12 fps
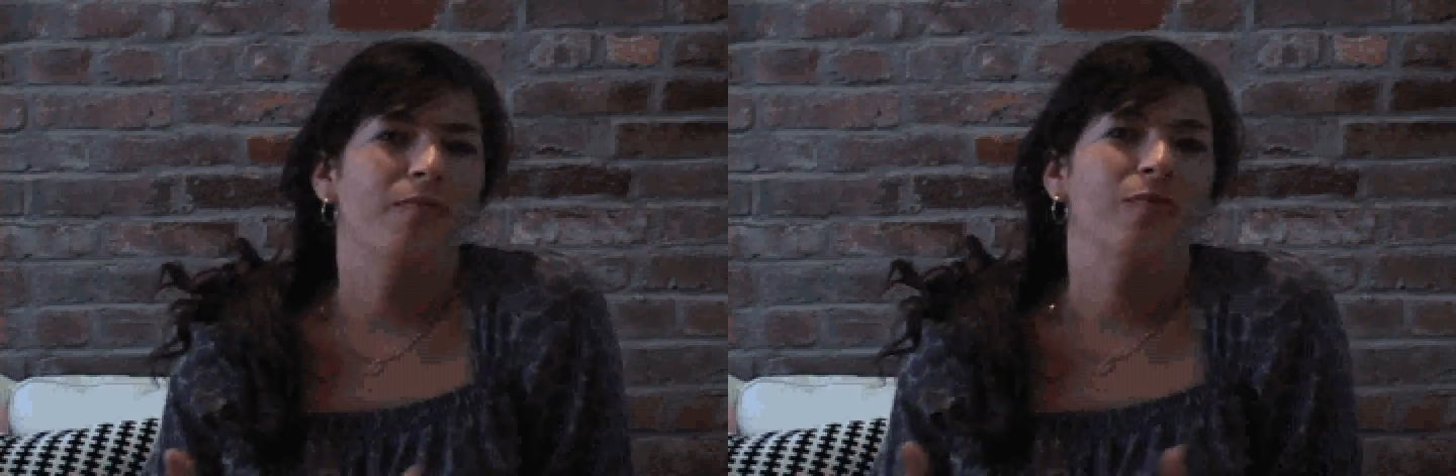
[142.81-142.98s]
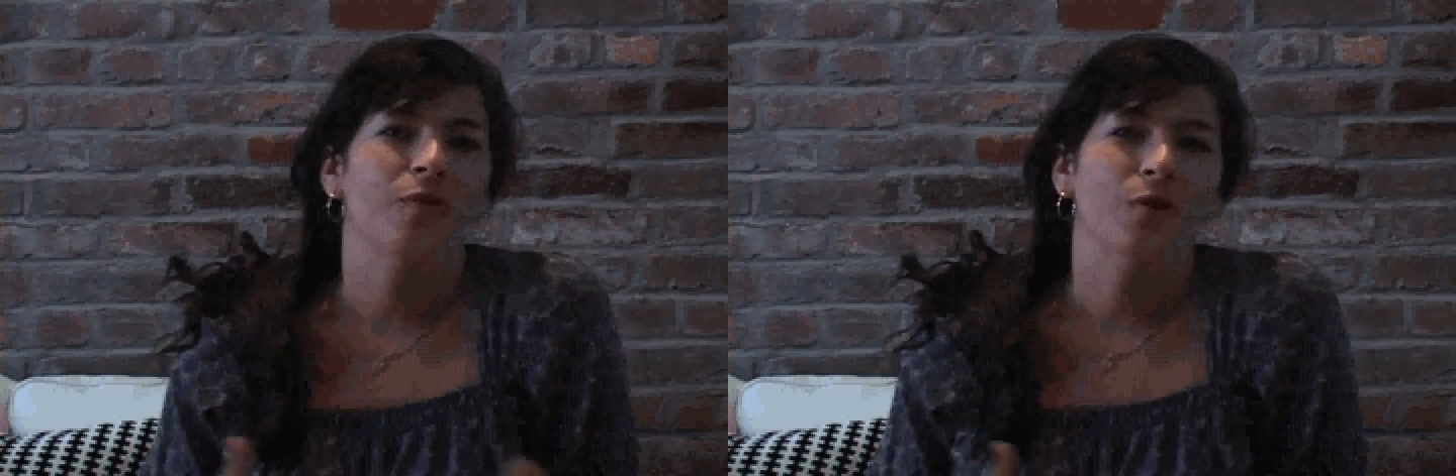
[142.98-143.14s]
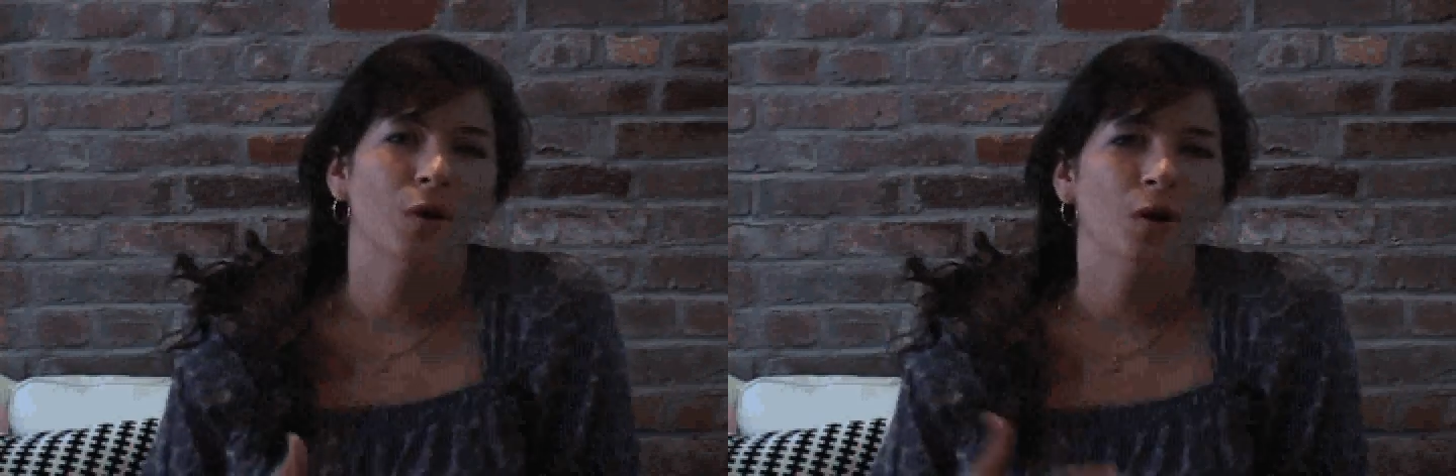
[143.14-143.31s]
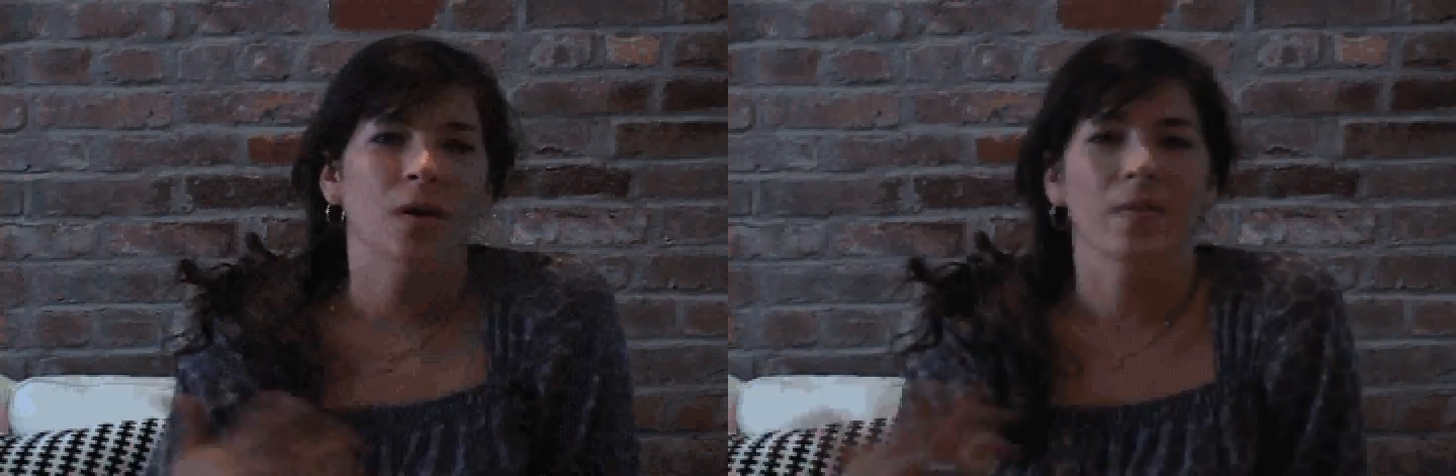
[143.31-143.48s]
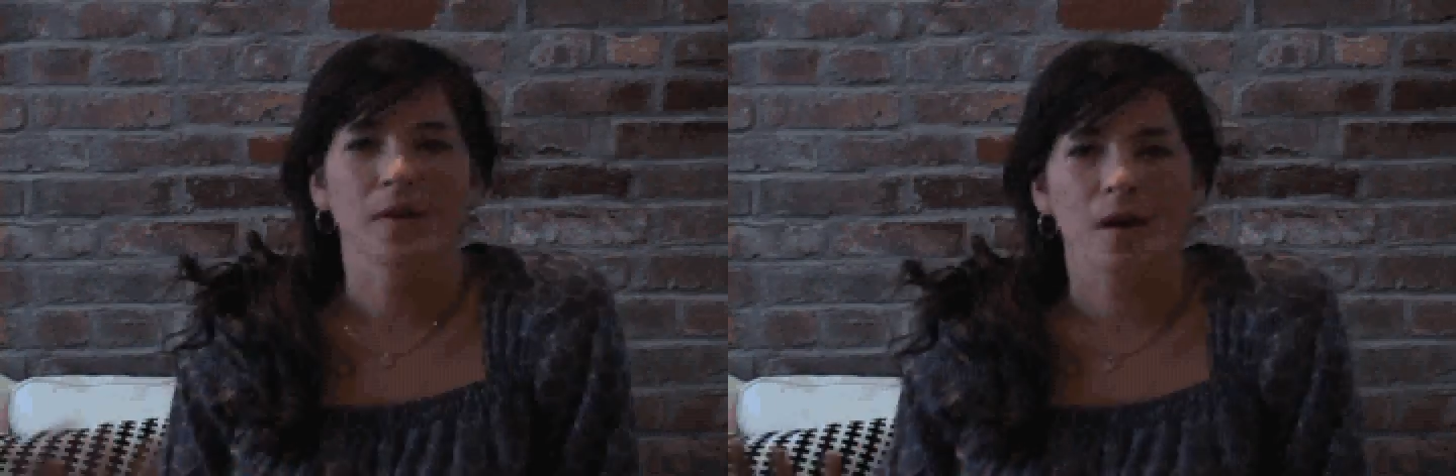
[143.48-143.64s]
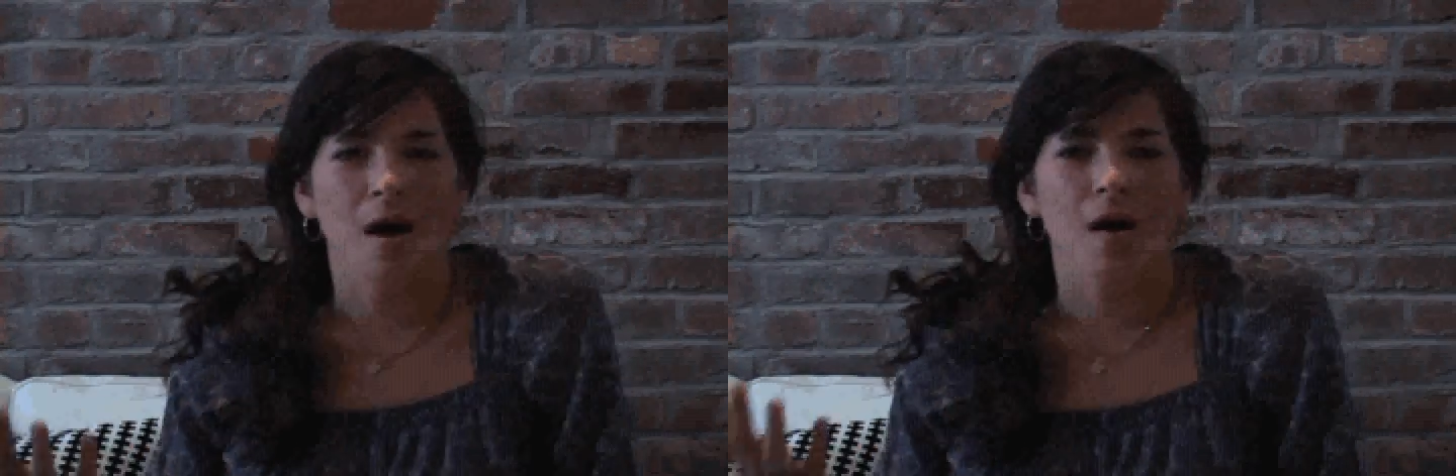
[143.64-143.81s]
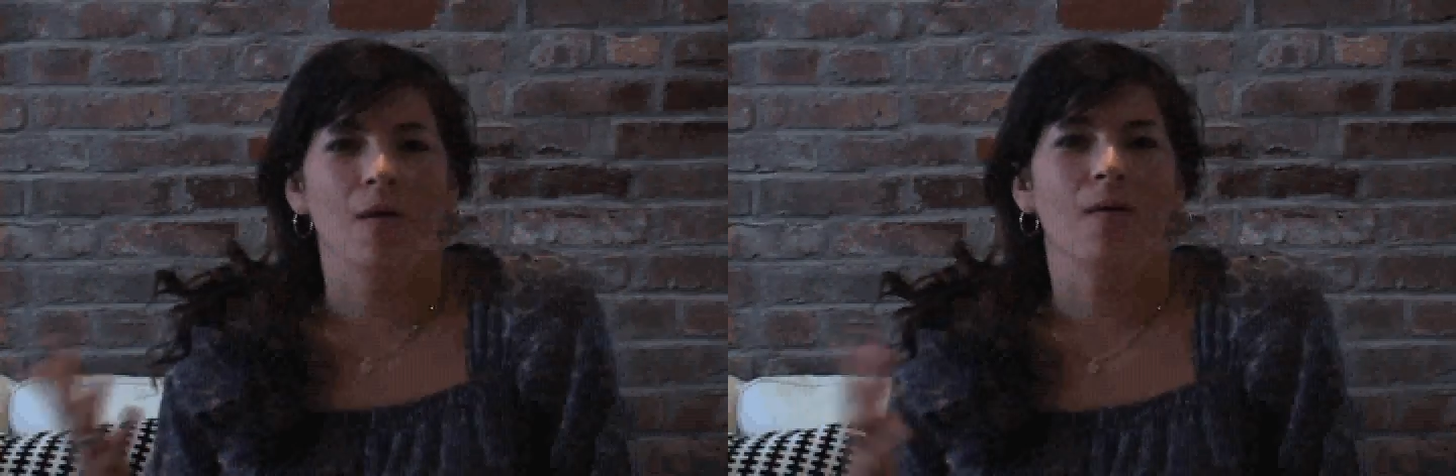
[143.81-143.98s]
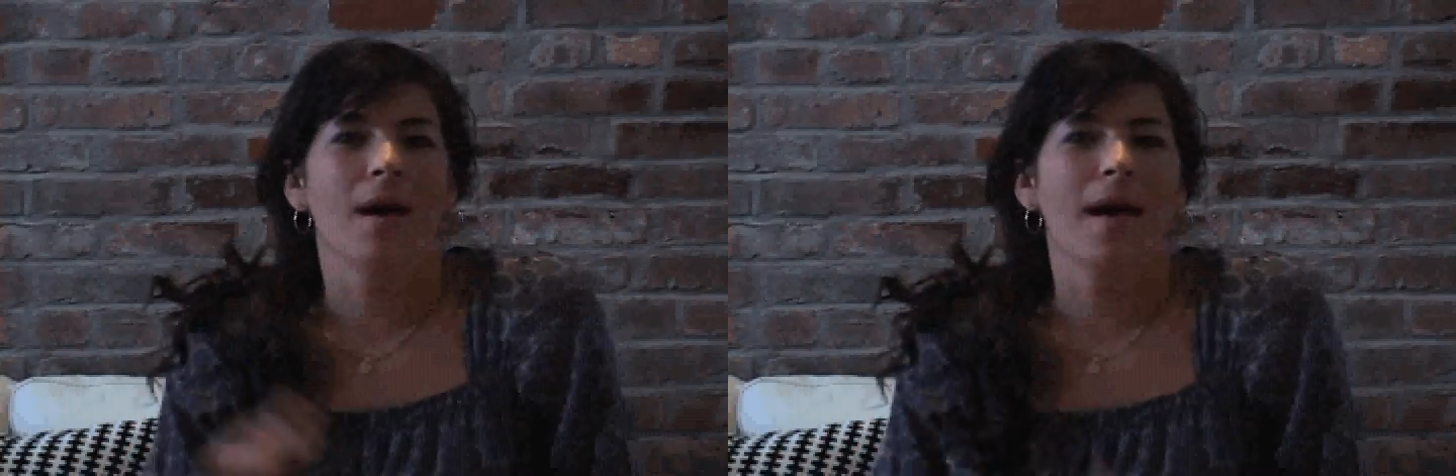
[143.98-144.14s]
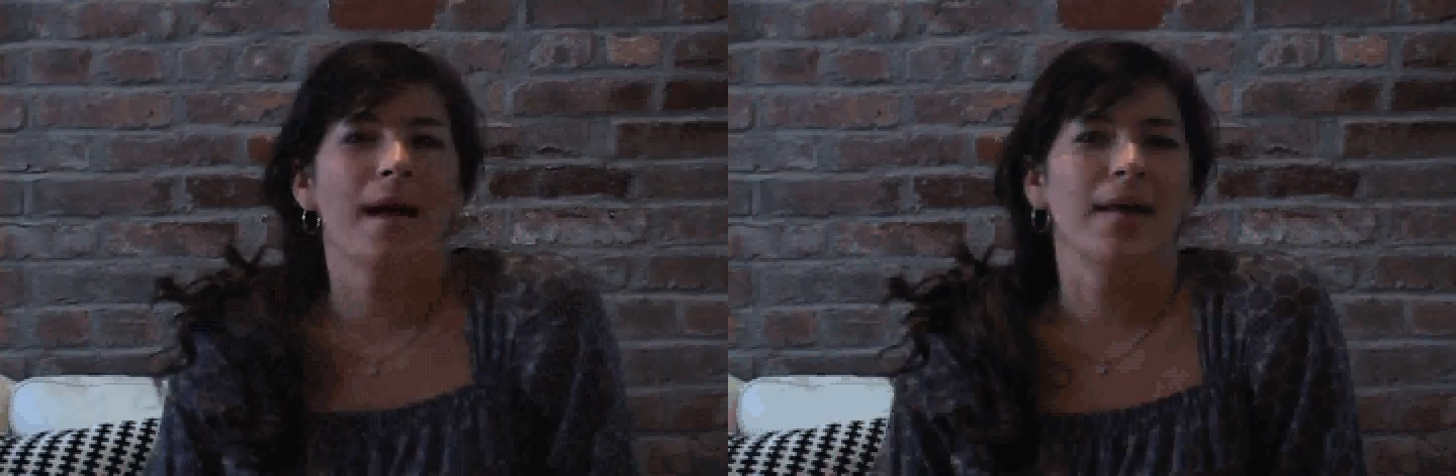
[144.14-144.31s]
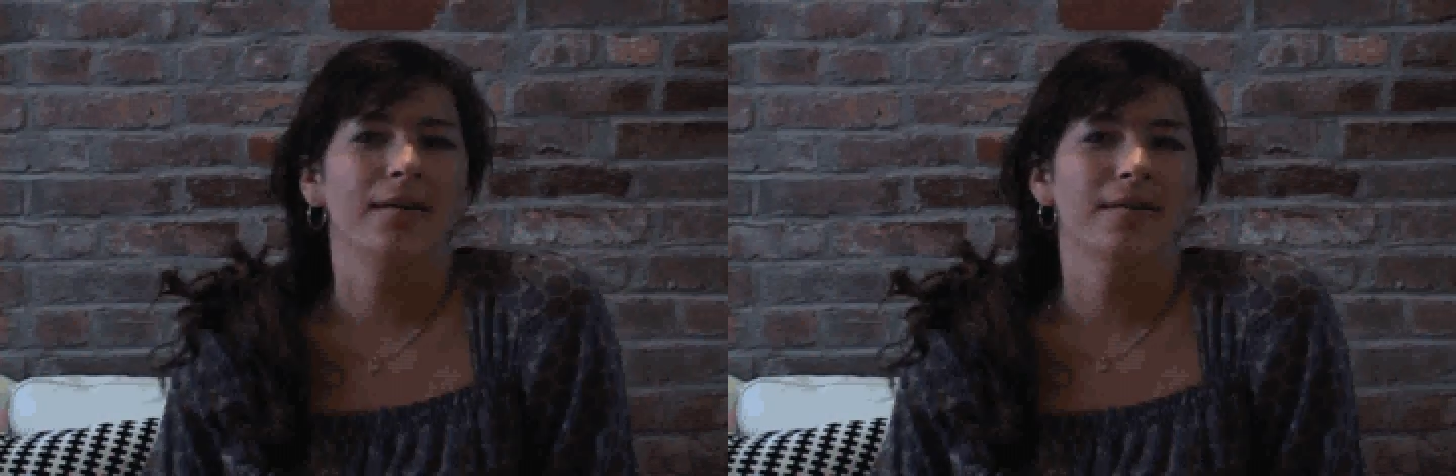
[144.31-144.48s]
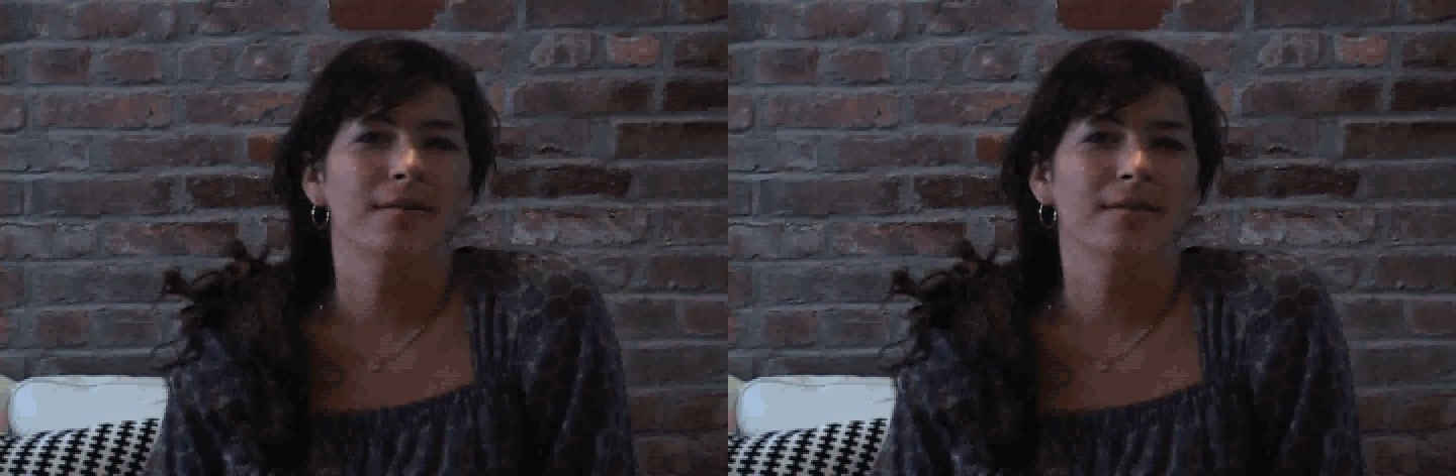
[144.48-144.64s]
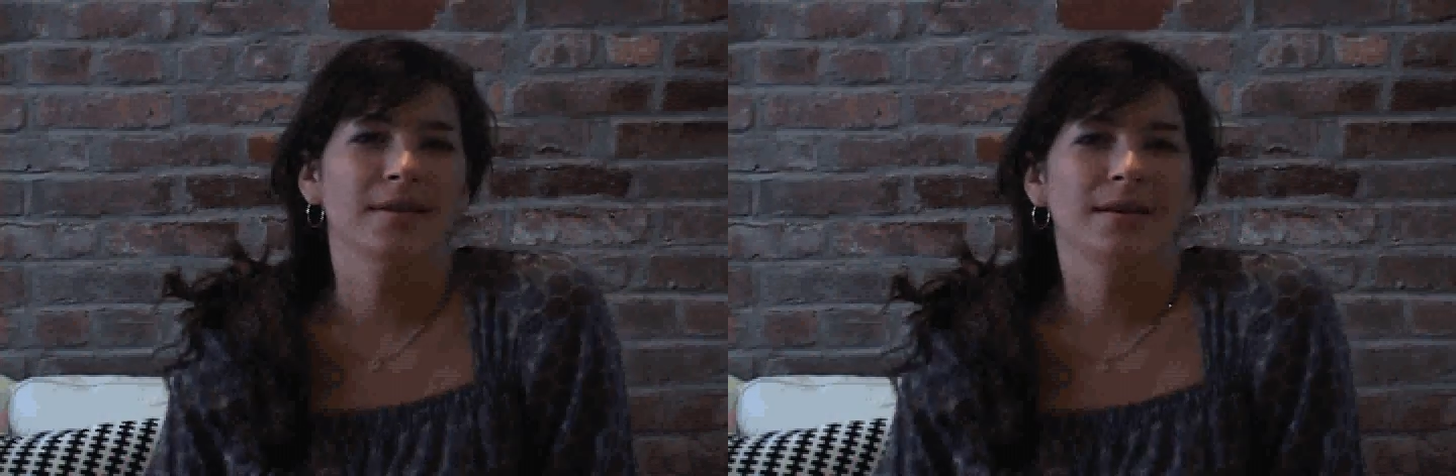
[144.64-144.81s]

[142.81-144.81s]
for the girl on the go, and